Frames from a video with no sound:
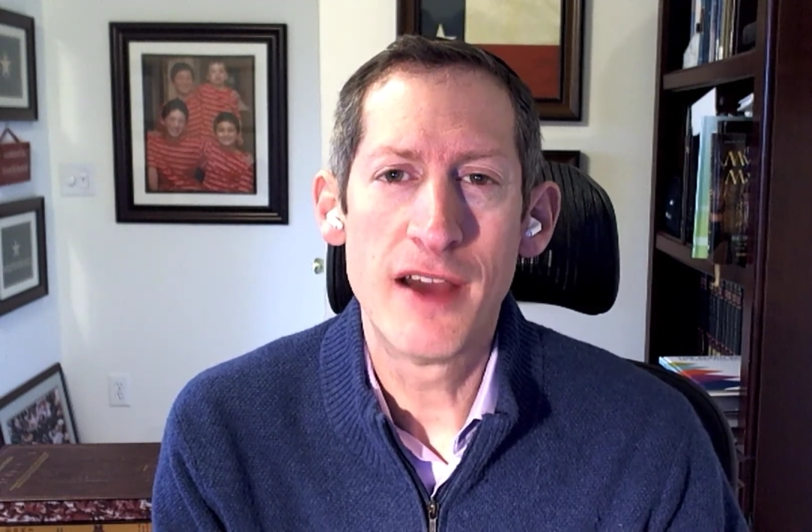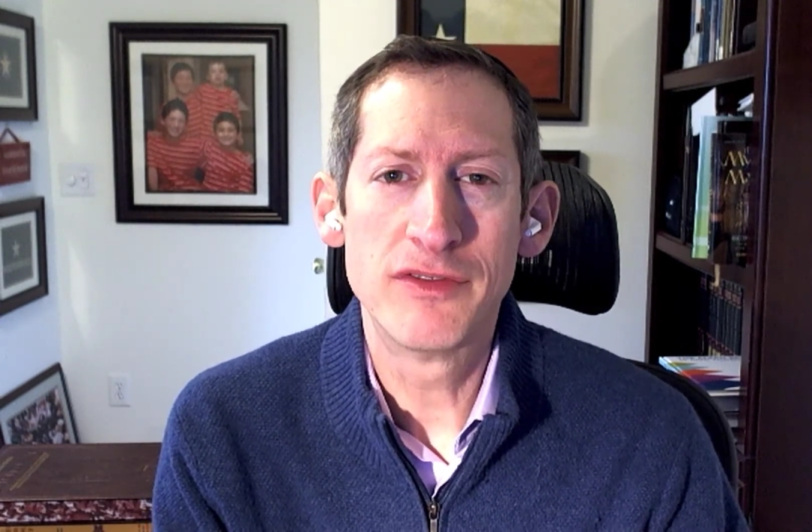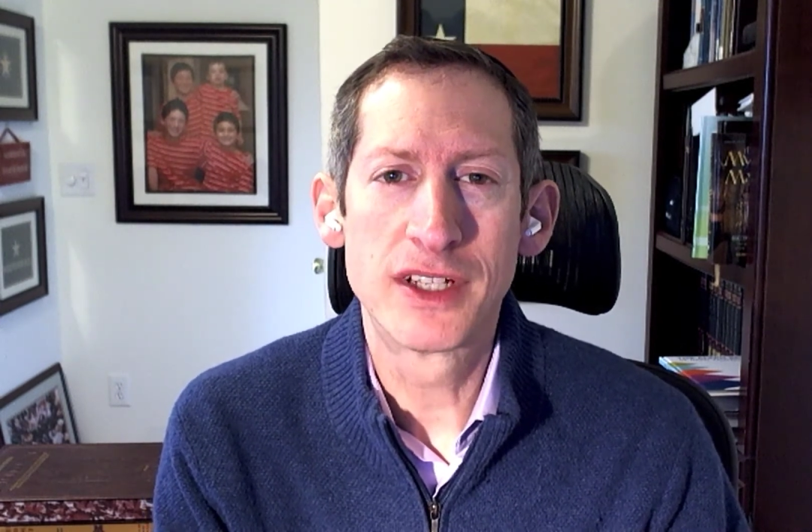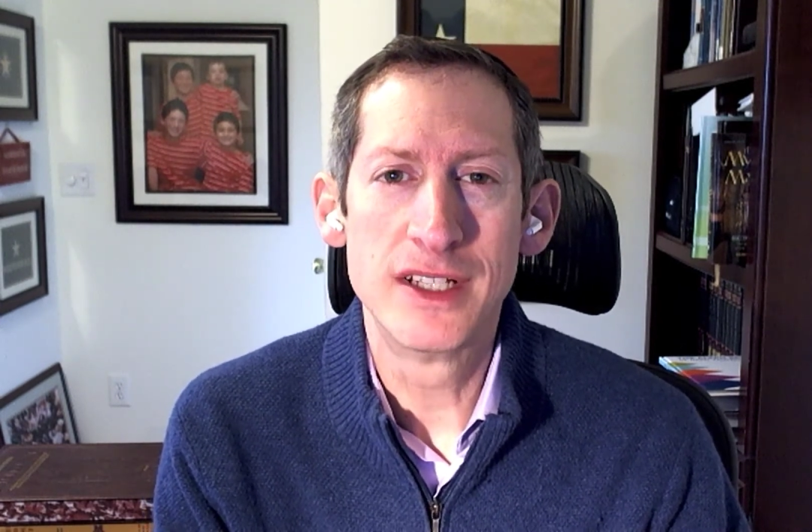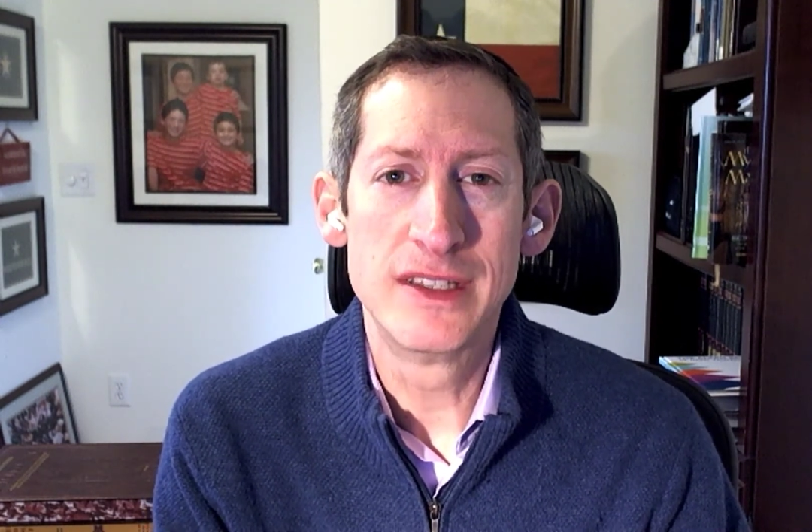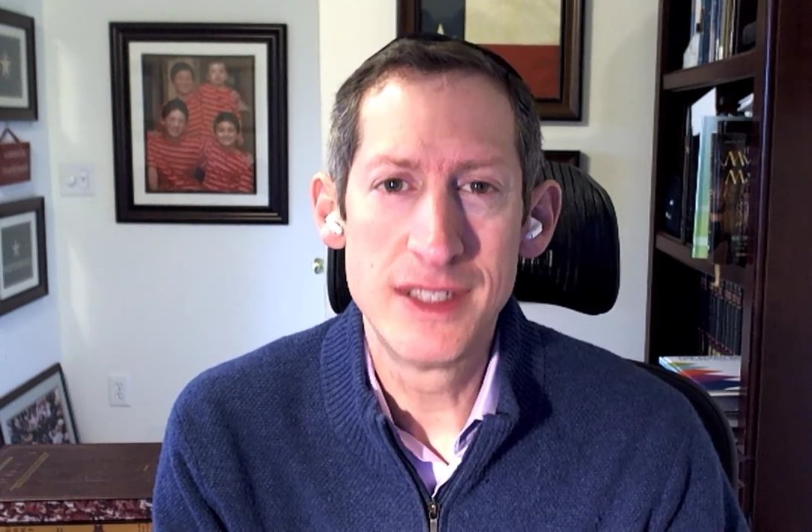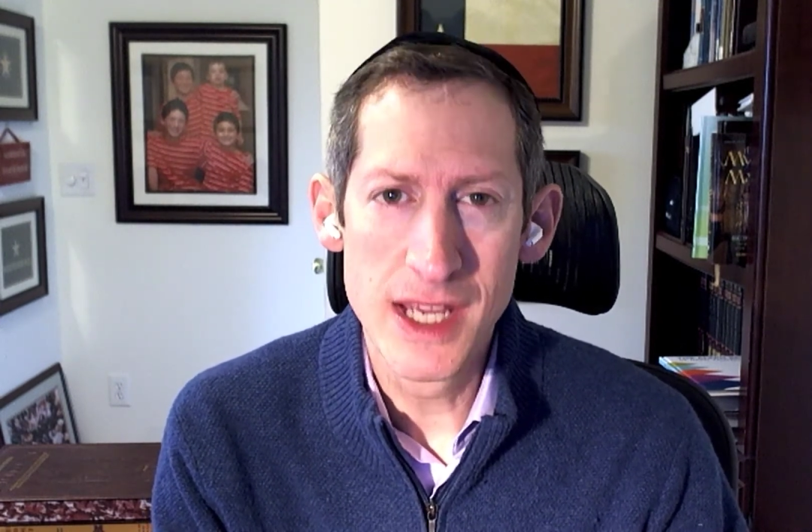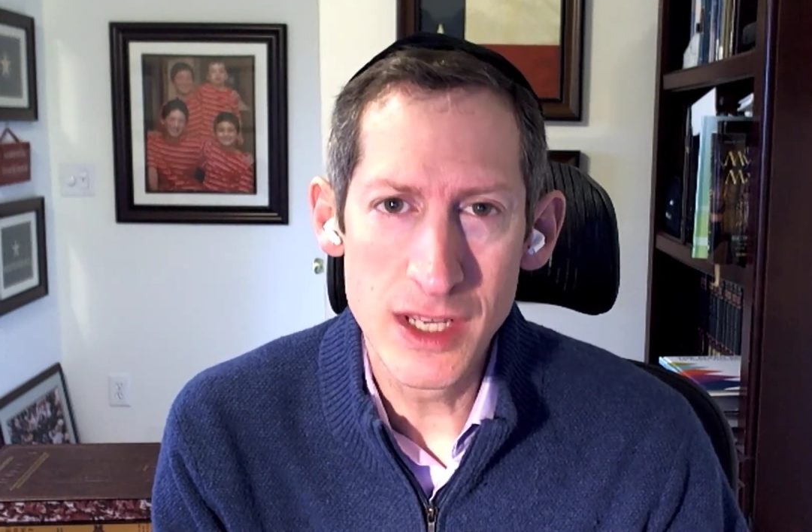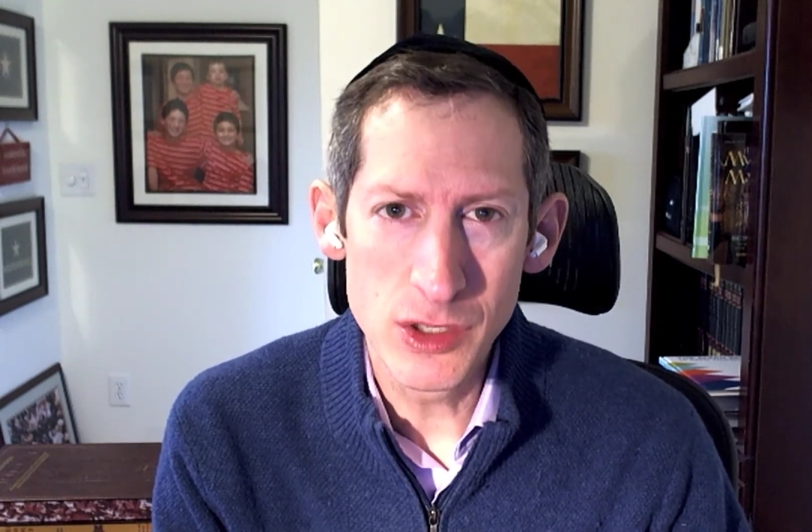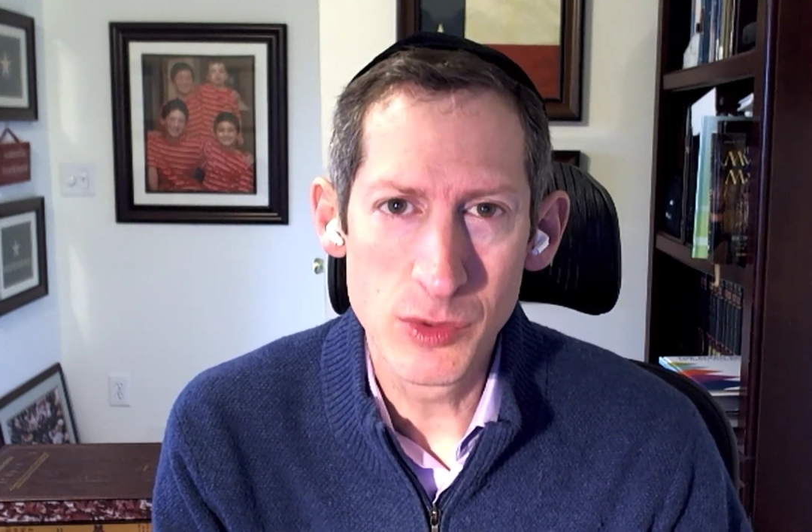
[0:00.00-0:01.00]
to
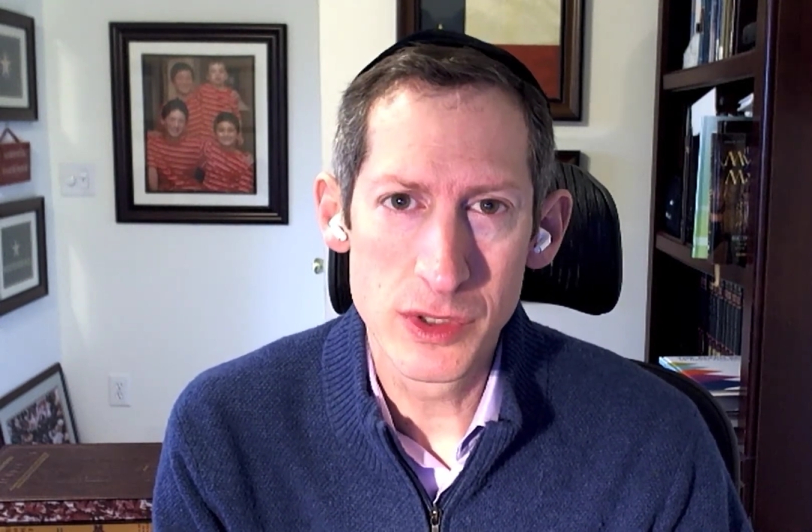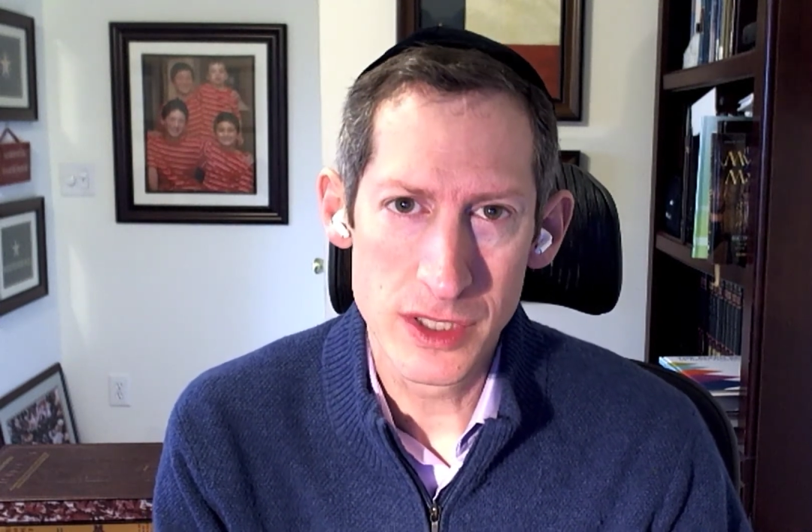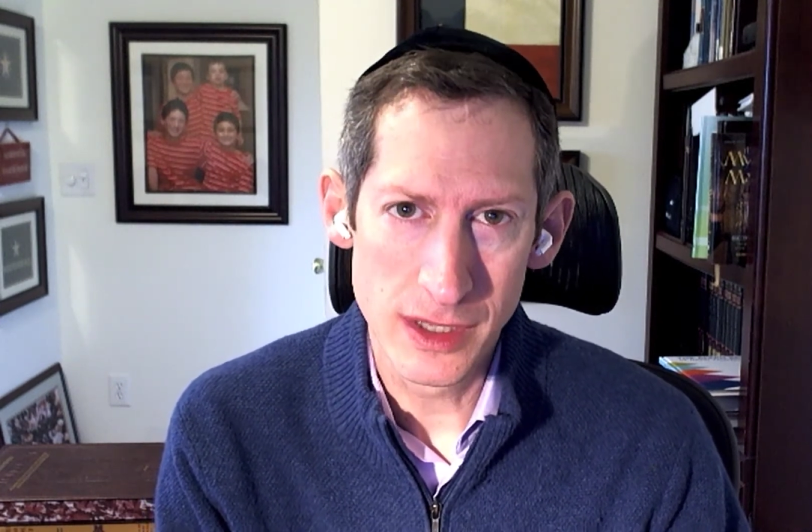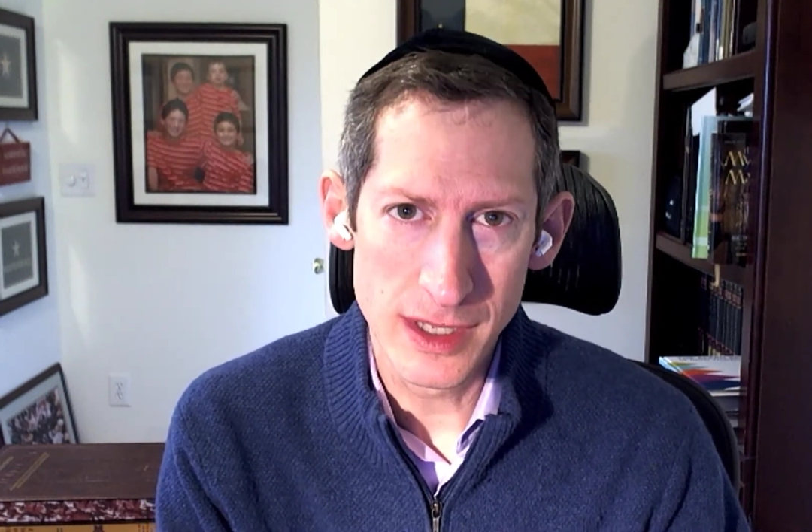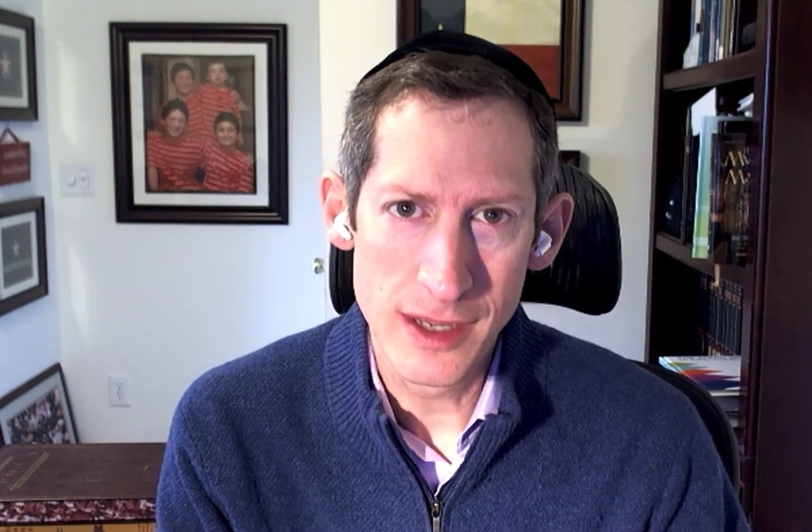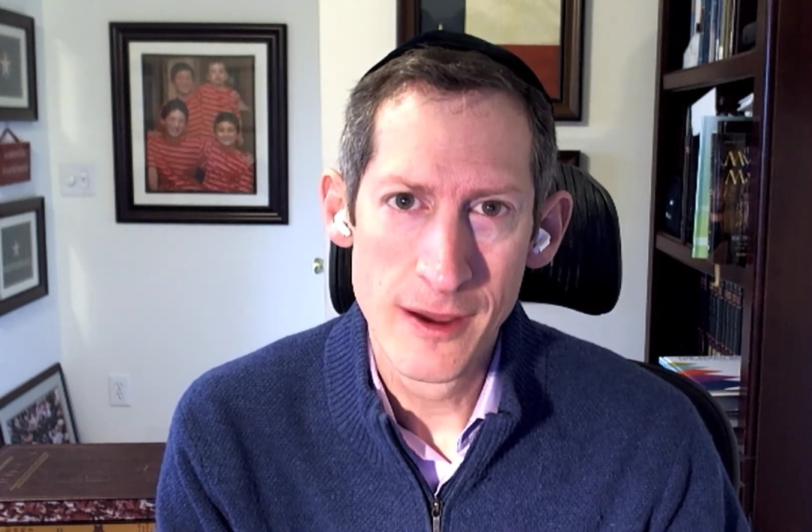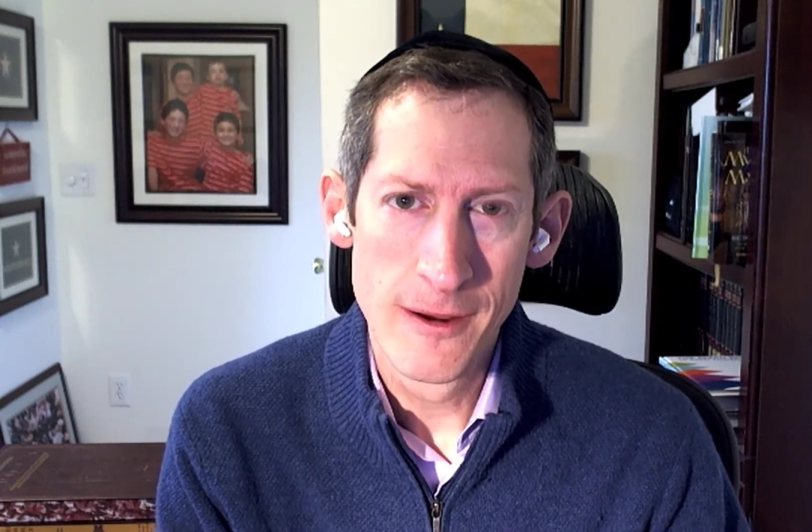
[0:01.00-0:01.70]
continuously